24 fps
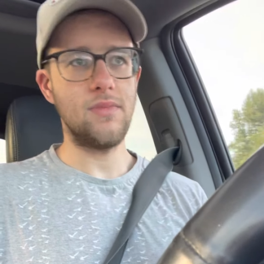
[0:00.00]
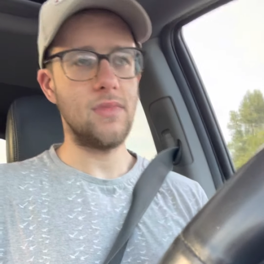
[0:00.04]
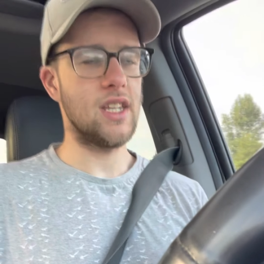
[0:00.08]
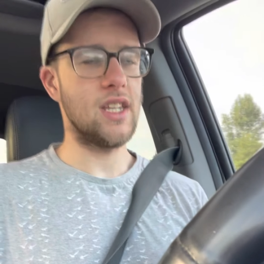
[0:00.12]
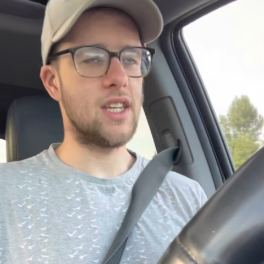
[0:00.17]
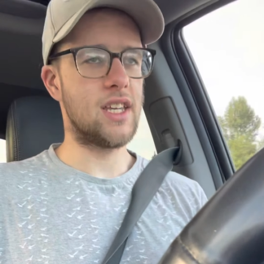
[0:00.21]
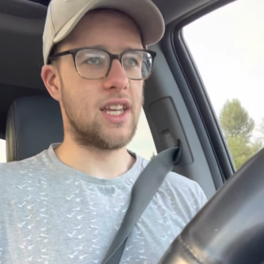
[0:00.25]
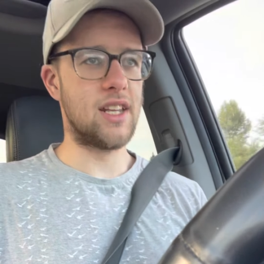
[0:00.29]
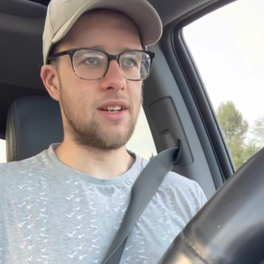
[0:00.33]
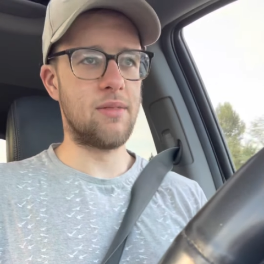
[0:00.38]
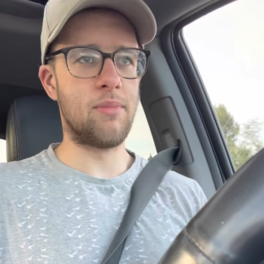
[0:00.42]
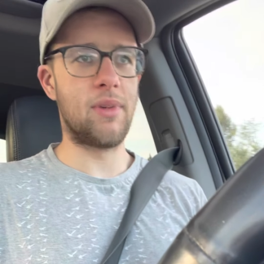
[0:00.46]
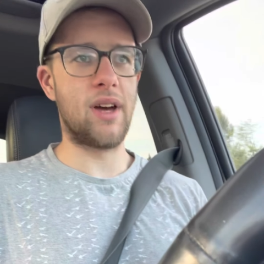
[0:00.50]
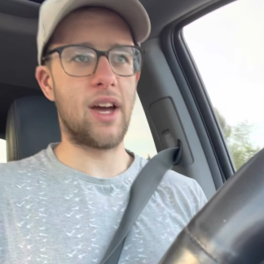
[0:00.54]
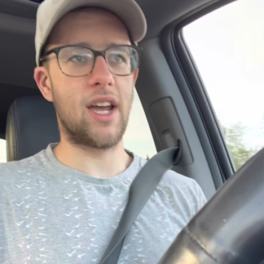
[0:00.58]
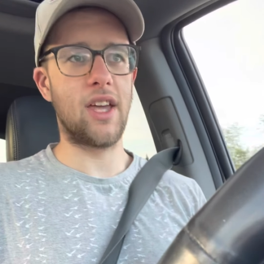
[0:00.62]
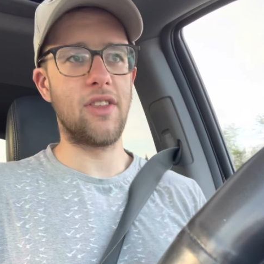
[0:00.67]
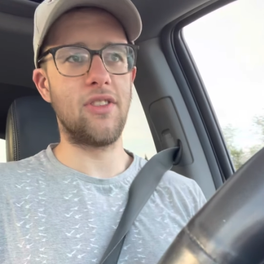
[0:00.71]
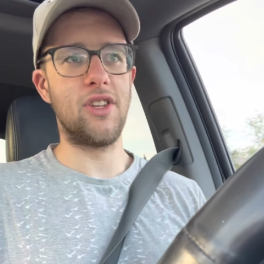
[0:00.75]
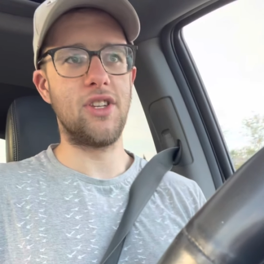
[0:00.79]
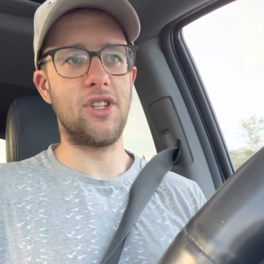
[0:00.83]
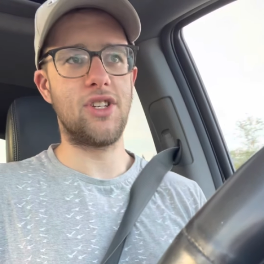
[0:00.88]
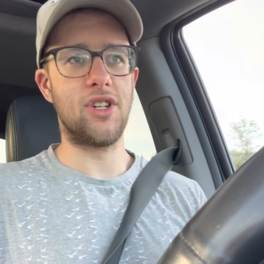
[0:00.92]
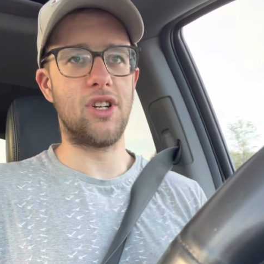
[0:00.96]
Getting back
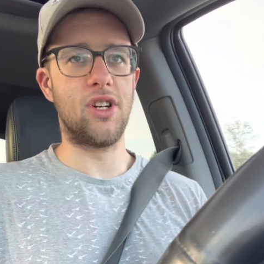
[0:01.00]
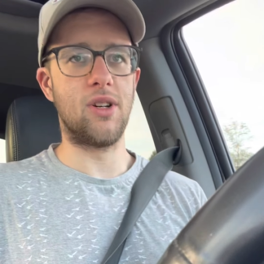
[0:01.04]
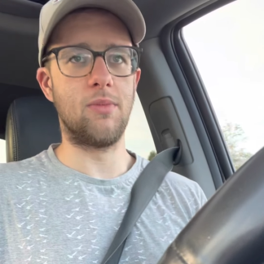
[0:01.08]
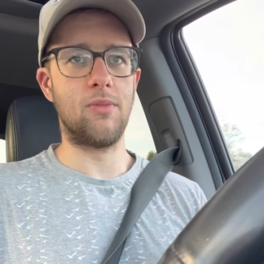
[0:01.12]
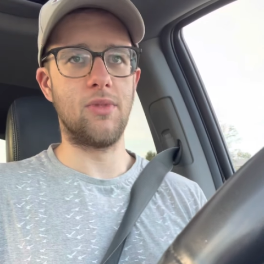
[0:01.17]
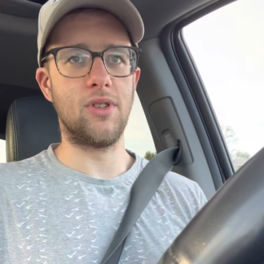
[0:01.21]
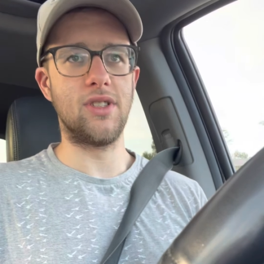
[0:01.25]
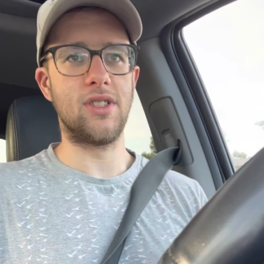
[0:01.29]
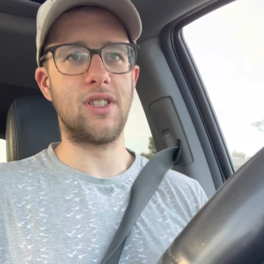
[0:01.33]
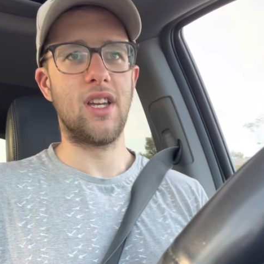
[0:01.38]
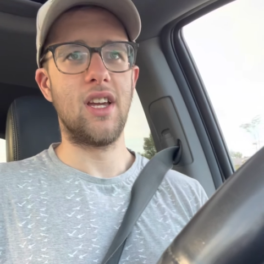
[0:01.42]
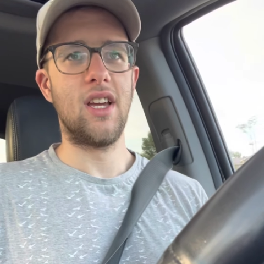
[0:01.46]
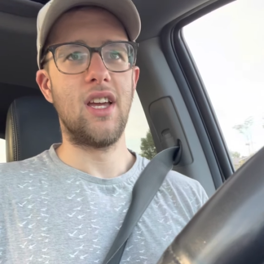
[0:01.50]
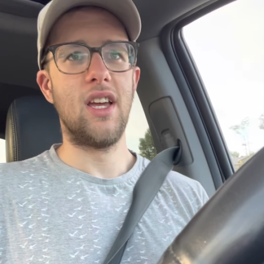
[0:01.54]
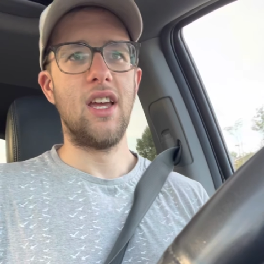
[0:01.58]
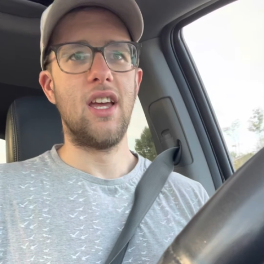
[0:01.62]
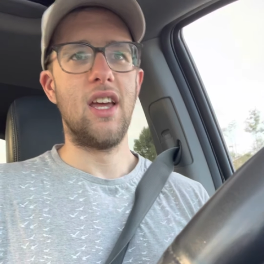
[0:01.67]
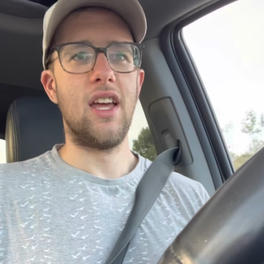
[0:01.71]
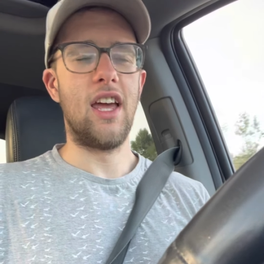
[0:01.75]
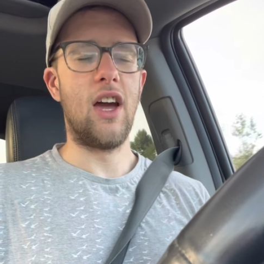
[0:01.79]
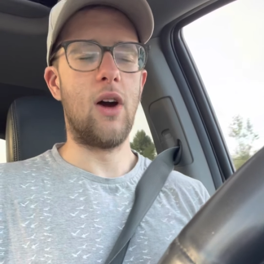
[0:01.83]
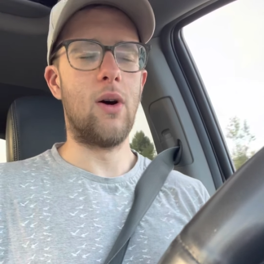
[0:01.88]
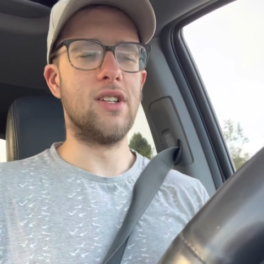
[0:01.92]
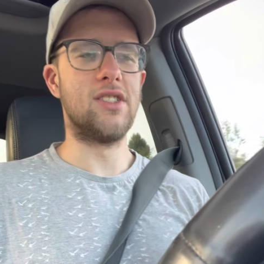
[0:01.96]
in the gym
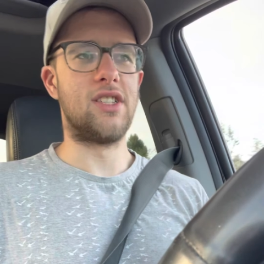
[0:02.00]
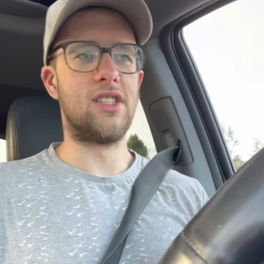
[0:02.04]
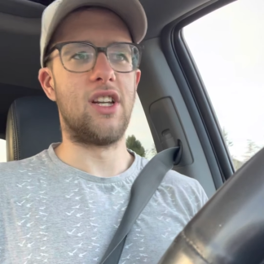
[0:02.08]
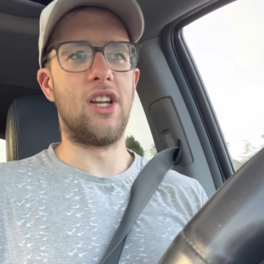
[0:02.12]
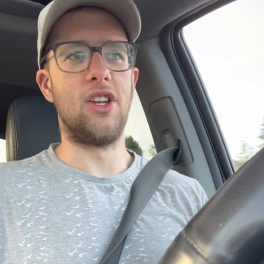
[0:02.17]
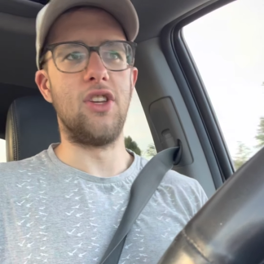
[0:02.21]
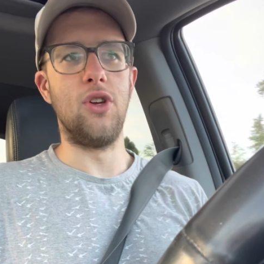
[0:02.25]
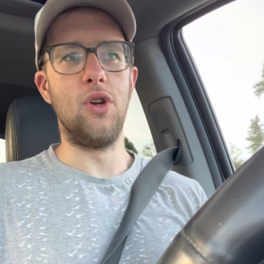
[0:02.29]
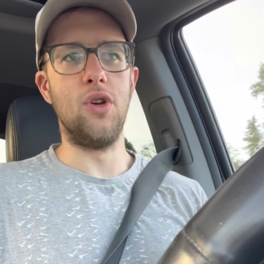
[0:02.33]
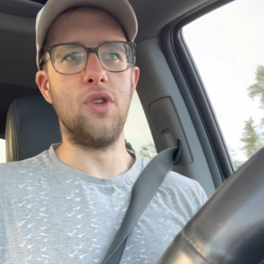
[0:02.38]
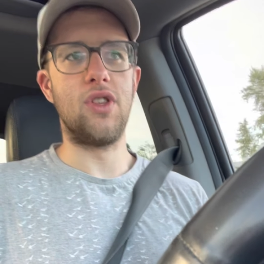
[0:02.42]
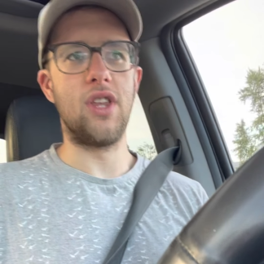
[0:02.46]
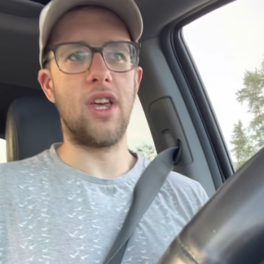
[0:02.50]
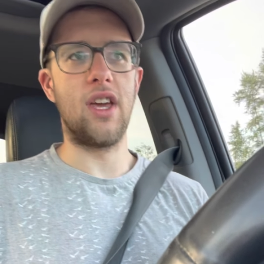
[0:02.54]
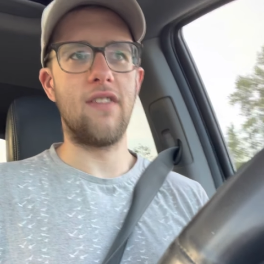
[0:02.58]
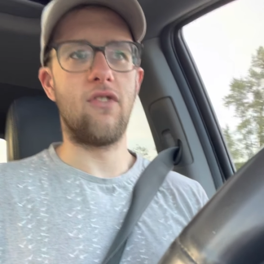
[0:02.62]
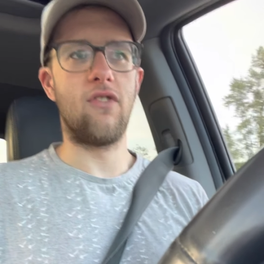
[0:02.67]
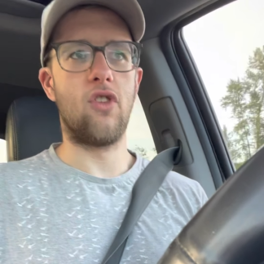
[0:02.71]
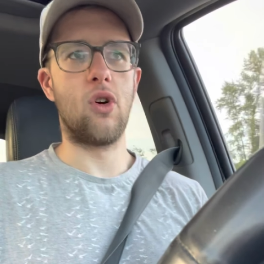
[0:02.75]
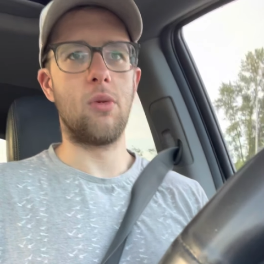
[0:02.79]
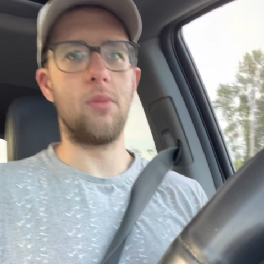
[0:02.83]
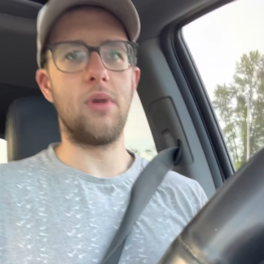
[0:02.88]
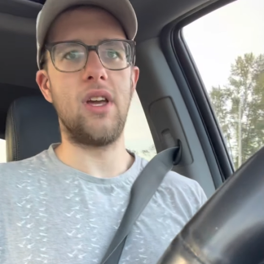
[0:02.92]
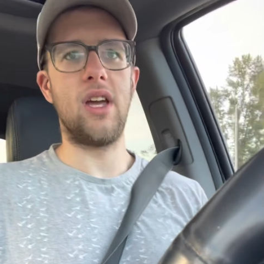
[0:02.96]
it wasn't a new thing
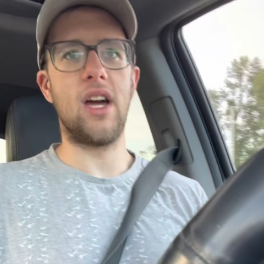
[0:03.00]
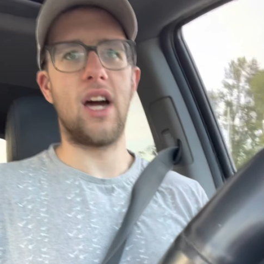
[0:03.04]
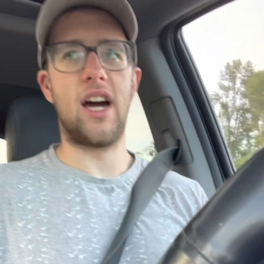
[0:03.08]
for me.